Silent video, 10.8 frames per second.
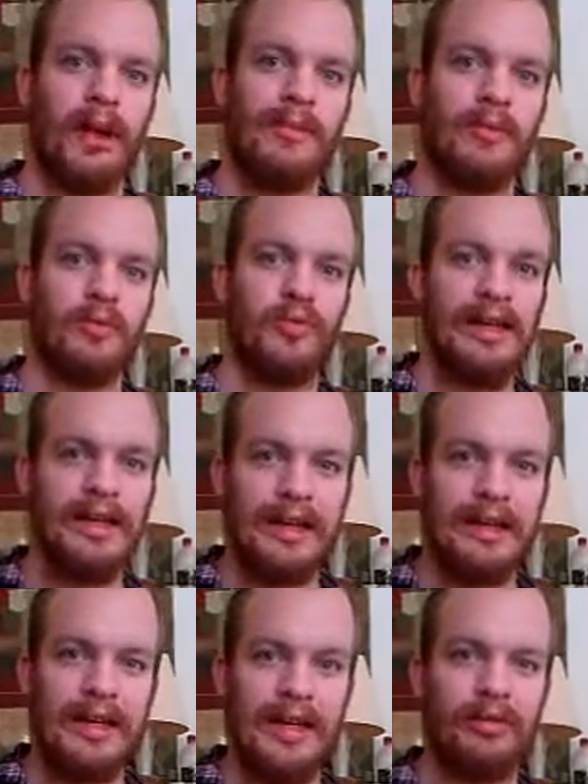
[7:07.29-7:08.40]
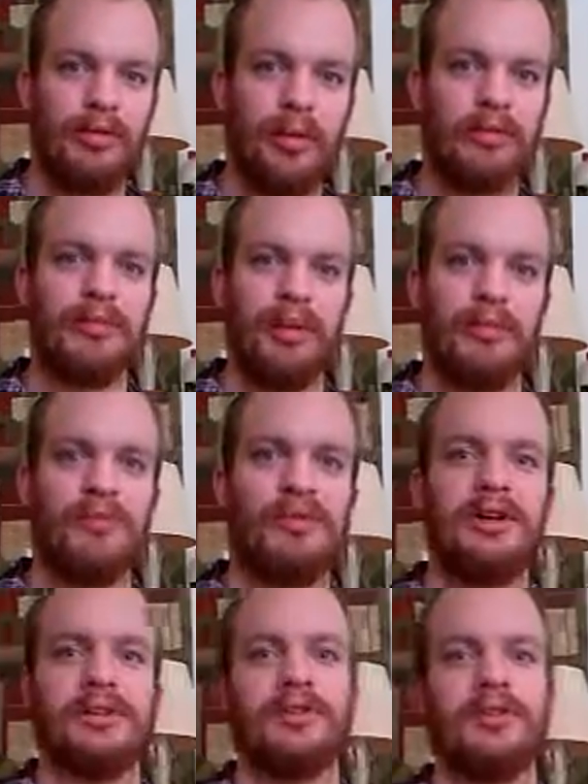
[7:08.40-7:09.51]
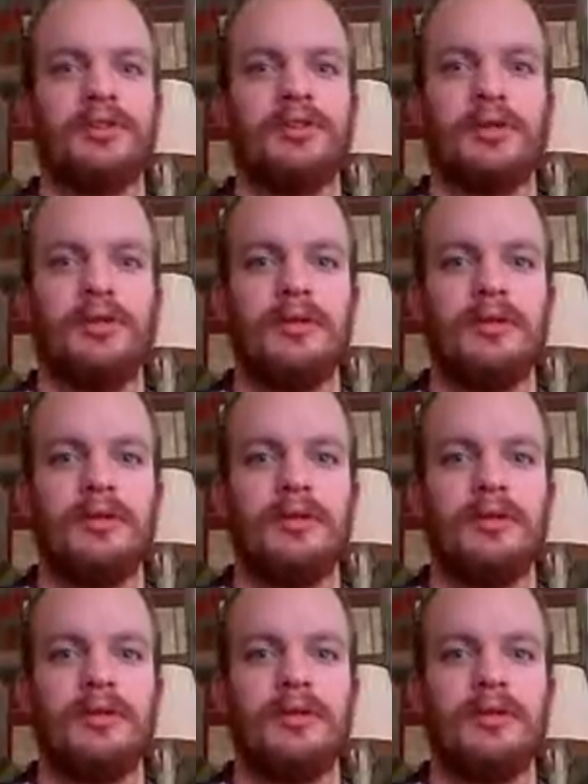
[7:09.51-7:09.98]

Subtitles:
I mean, really get those vibrations